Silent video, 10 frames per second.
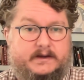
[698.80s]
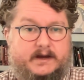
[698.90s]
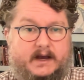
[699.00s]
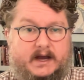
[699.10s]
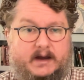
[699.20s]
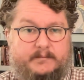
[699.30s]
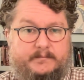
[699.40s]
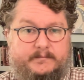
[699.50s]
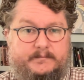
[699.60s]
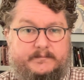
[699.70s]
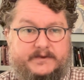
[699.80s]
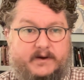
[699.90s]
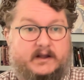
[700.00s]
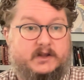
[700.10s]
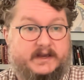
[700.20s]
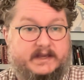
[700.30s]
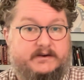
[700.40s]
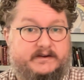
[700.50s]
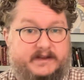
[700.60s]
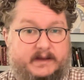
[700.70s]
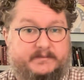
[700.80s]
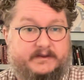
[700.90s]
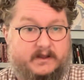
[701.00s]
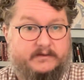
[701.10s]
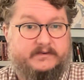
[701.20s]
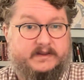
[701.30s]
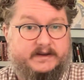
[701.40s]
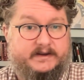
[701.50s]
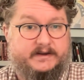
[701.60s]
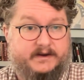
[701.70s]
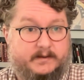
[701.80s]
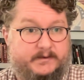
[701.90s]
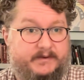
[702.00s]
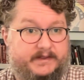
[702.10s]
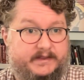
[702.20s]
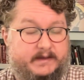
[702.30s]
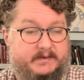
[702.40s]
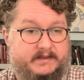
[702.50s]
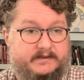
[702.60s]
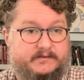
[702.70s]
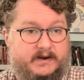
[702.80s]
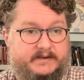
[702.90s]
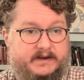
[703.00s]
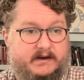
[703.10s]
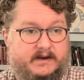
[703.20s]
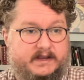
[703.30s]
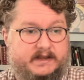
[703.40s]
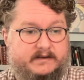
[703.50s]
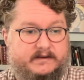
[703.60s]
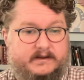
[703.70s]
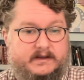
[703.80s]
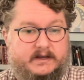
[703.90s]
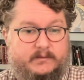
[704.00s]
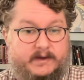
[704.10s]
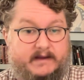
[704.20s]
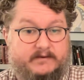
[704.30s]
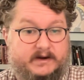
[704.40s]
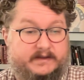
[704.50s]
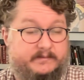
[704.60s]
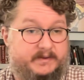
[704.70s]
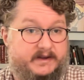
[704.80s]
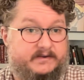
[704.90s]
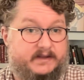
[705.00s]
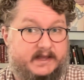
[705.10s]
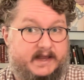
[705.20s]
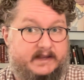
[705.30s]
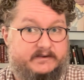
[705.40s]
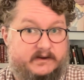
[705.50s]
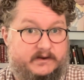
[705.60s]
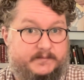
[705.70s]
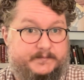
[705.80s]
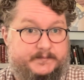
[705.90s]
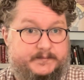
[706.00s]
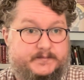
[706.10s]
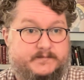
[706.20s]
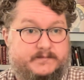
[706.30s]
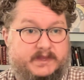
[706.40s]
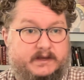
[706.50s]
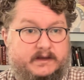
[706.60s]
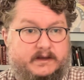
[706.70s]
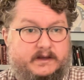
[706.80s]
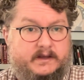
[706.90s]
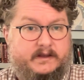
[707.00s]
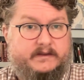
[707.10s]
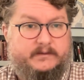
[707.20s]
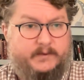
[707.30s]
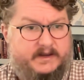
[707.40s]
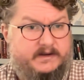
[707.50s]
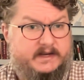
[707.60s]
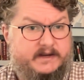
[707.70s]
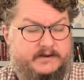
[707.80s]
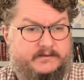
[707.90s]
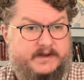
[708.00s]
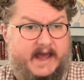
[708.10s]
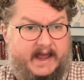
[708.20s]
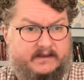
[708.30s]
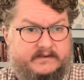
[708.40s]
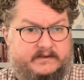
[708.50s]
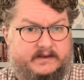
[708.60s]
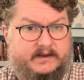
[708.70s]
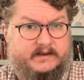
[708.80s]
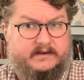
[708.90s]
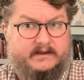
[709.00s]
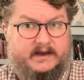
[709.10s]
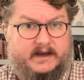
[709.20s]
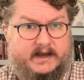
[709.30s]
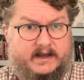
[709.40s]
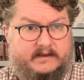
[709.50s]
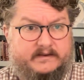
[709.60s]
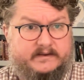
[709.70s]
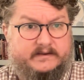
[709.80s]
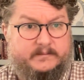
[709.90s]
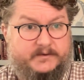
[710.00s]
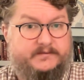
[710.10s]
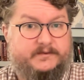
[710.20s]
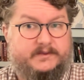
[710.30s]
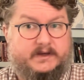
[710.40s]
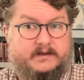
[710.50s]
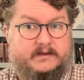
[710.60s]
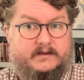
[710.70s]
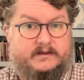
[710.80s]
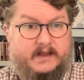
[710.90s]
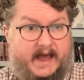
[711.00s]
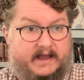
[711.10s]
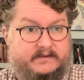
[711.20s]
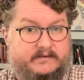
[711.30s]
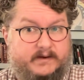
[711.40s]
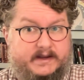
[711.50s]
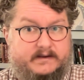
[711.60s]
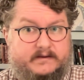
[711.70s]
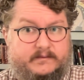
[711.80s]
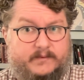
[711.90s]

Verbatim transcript: Um, so I'll look at your attempts closely to determine whether they meet this criterion whenever it's potentially at issue. So what do you need to do next in uh, to, to move through the class, right?